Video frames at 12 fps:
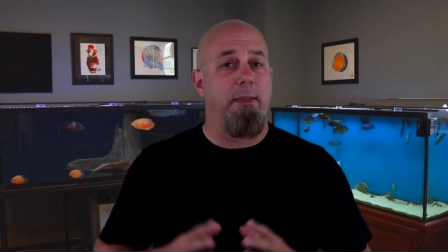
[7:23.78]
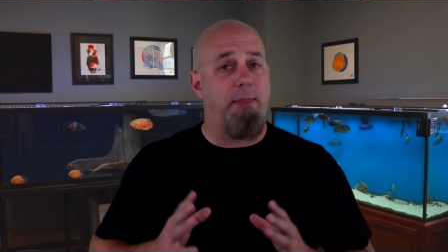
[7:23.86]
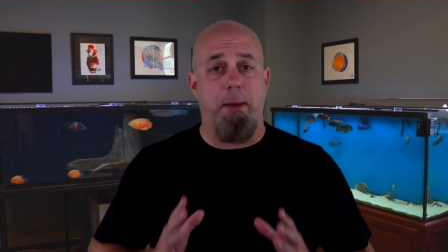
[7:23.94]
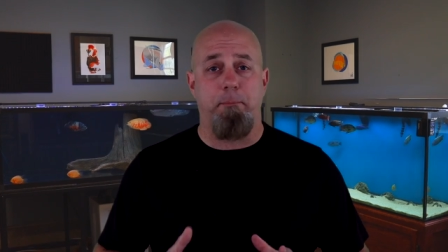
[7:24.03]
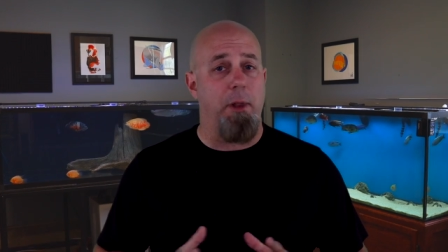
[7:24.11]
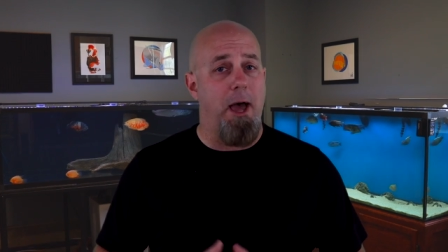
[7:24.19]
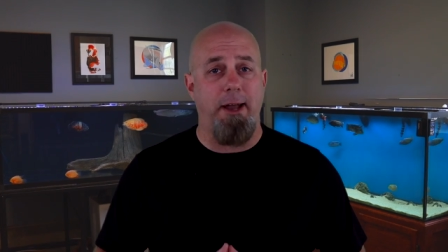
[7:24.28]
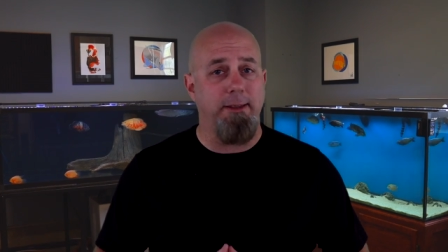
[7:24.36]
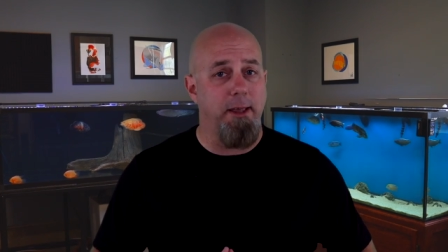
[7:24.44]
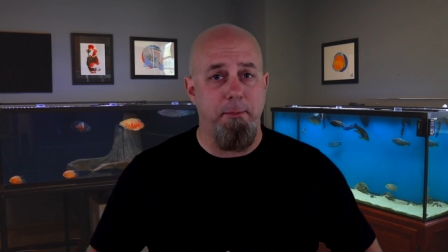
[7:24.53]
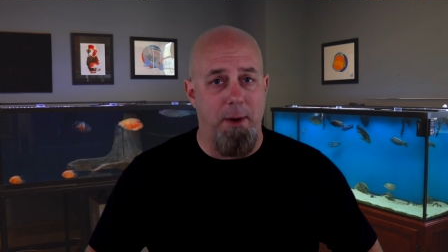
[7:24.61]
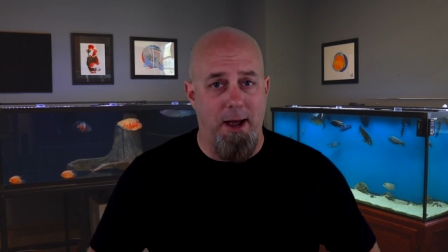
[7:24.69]
They
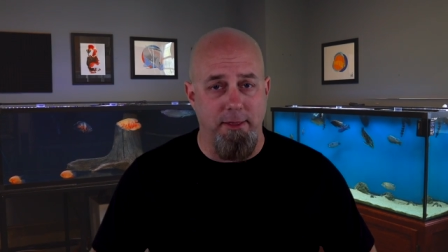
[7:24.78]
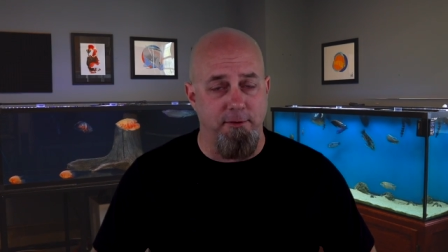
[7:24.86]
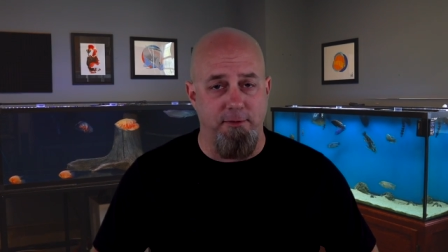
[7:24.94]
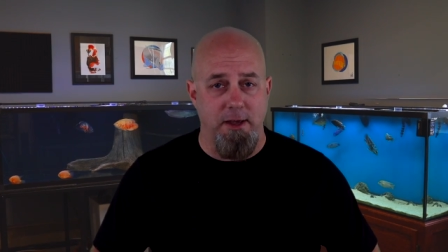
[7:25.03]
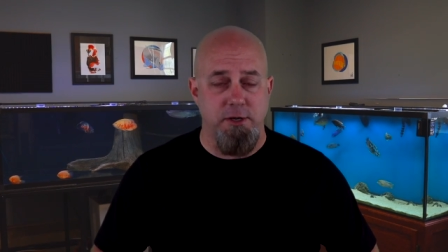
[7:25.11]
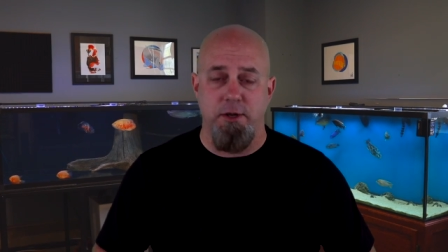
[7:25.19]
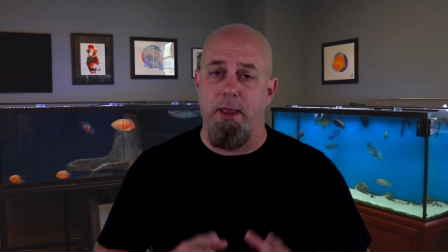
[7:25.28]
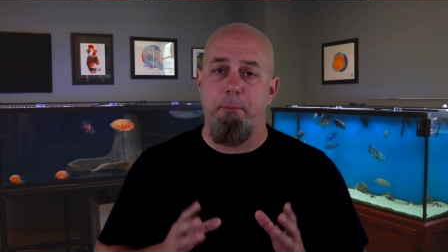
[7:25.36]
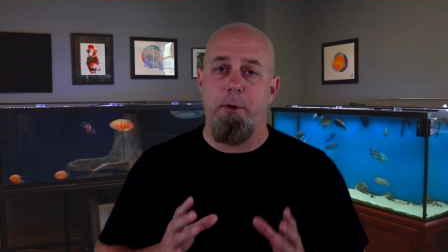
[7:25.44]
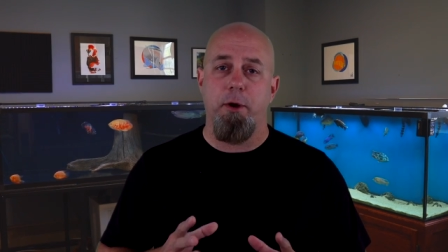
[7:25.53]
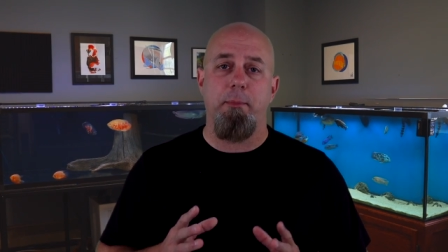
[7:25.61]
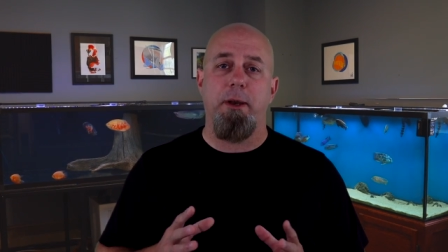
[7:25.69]
blindly buy the fish and they
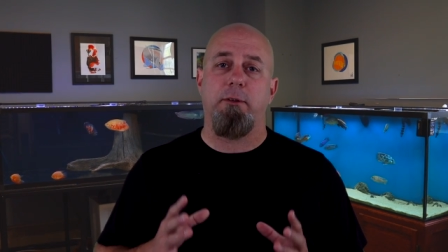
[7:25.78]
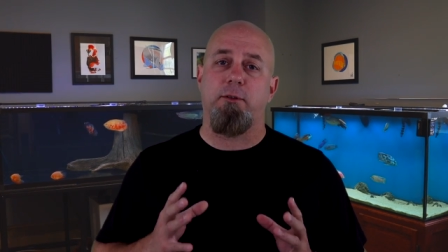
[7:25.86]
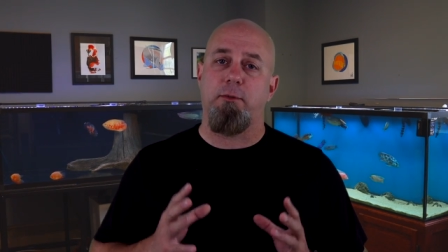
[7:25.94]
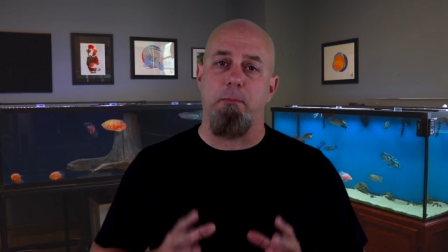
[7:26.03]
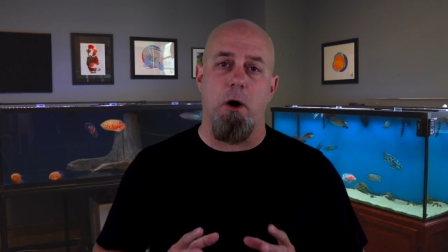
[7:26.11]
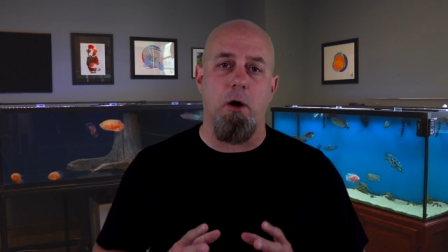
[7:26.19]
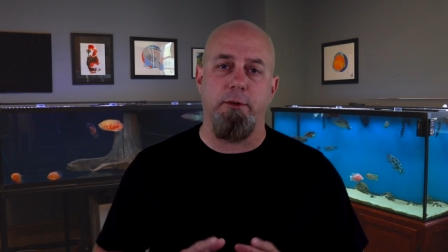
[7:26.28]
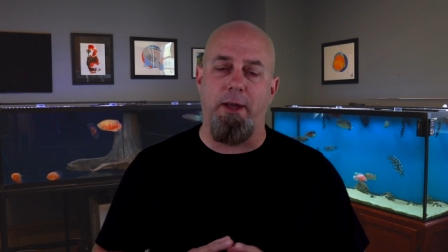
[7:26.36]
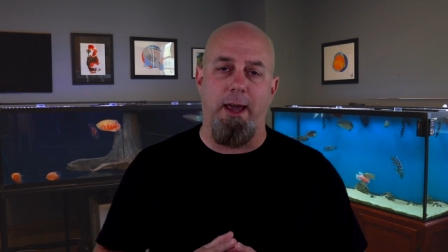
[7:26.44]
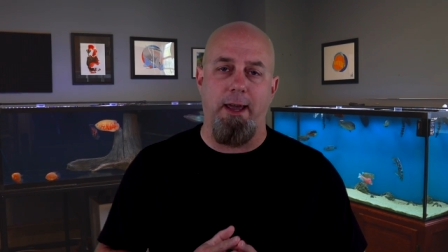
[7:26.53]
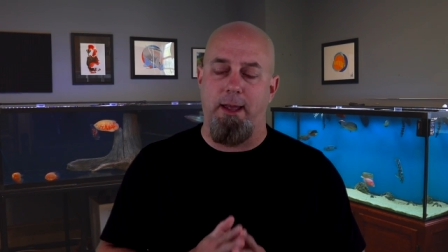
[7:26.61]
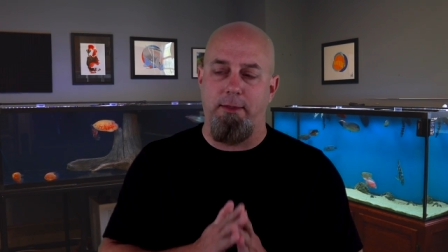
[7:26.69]
put them in a small
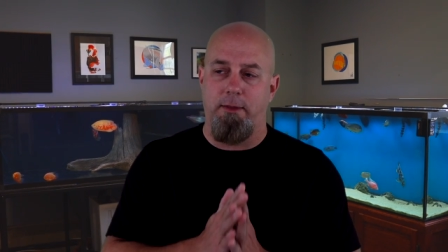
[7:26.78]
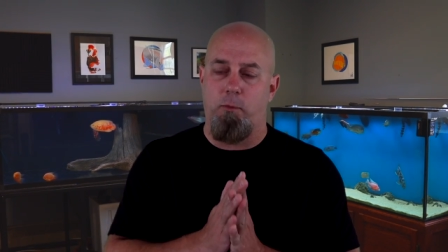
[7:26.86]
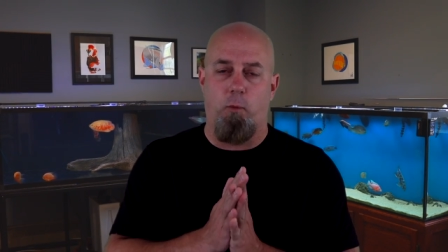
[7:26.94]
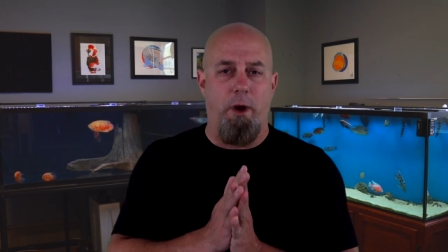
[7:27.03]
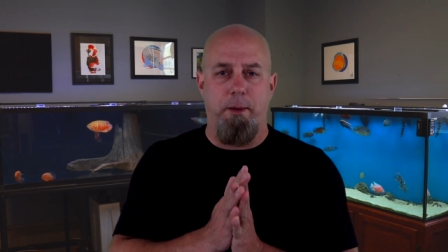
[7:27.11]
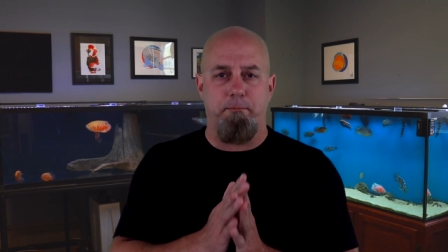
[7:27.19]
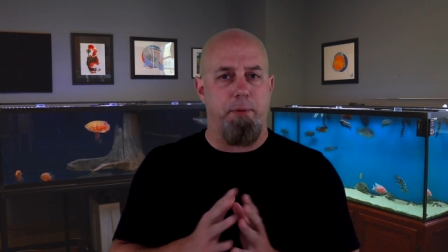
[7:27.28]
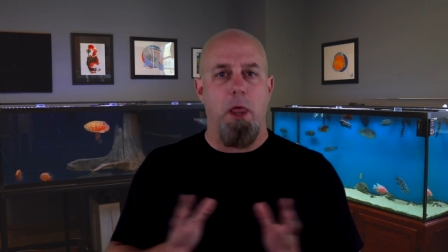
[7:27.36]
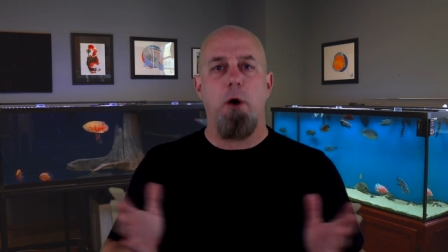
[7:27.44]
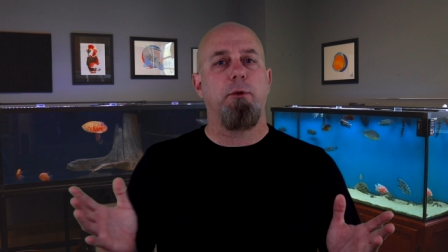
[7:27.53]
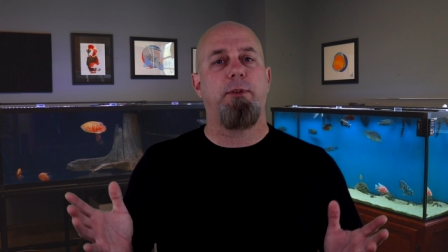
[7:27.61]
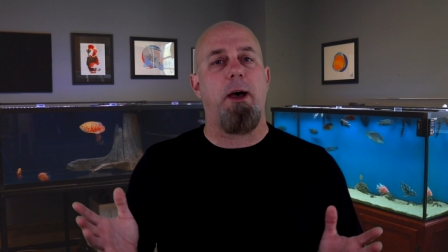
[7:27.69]
tank and when it
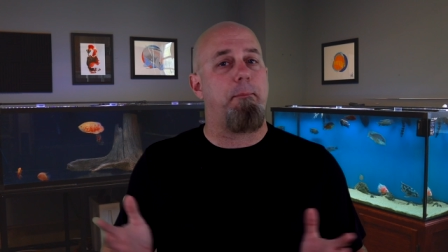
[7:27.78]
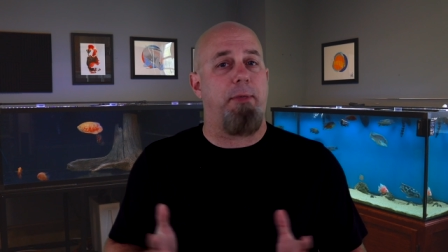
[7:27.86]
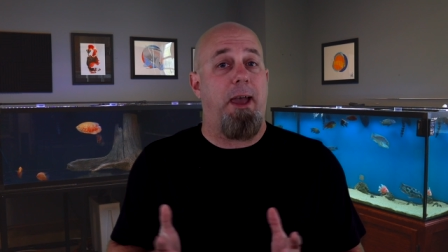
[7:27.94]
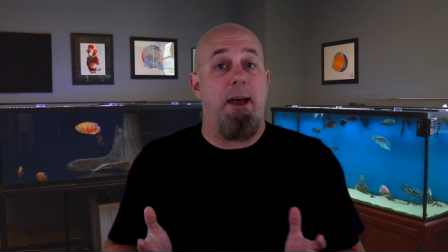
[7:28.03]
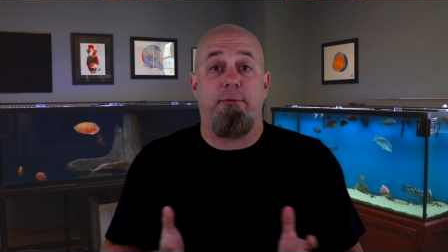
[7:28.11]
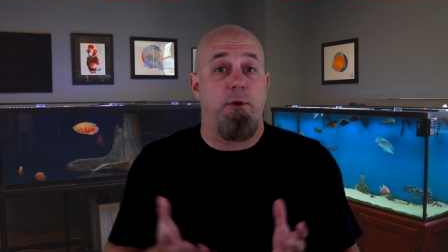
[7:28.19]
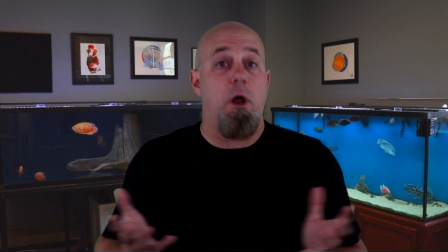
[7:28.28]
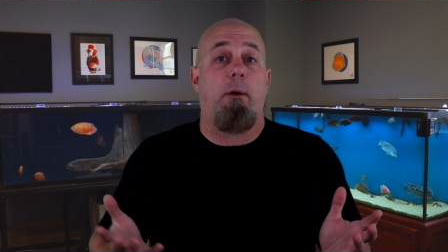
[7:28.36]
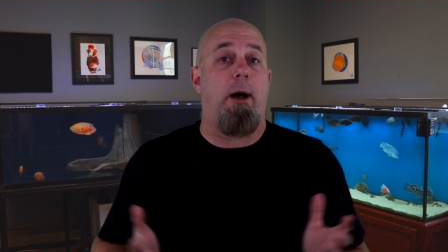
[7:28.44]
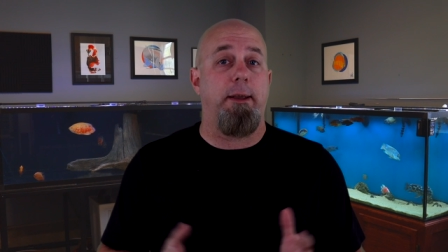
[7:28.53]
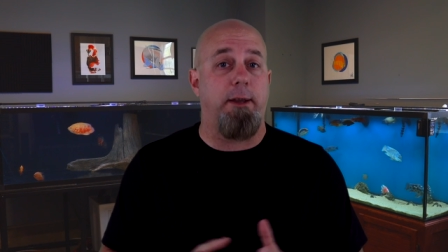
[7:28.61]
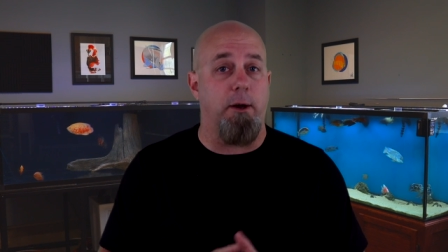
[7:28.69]
blows up, they have no
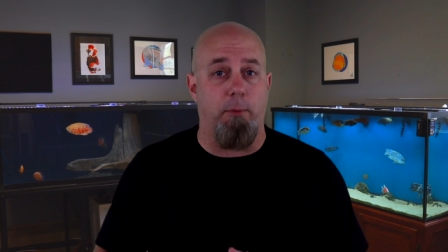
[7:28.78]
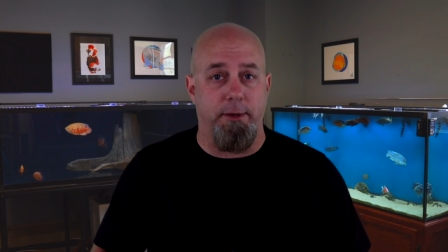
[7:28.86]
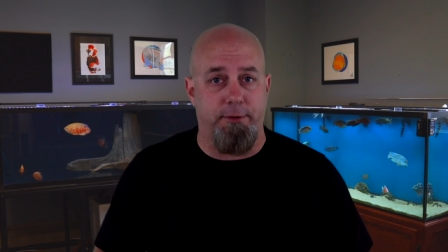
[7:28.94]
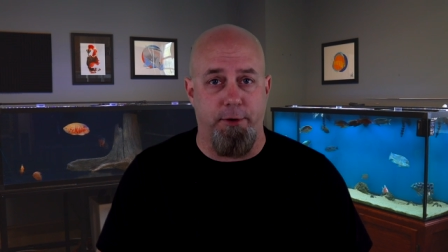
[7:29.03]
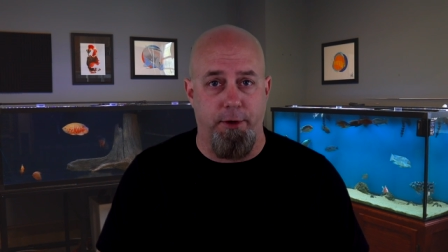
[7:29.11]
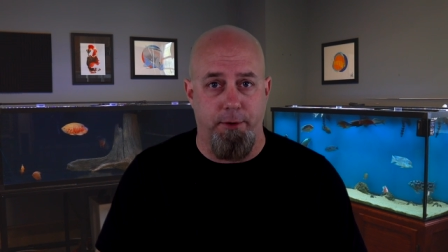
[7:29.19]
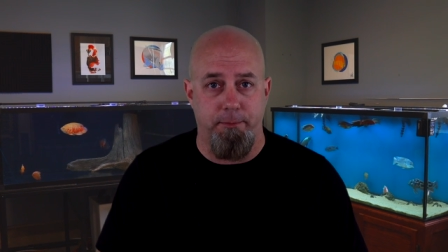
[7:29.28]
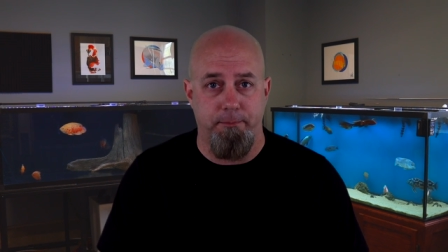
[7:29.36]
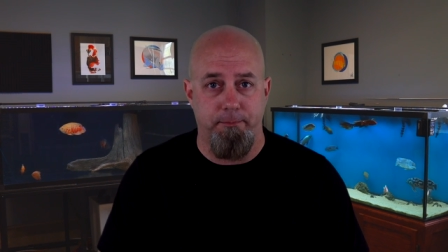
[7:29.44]
idea what to do.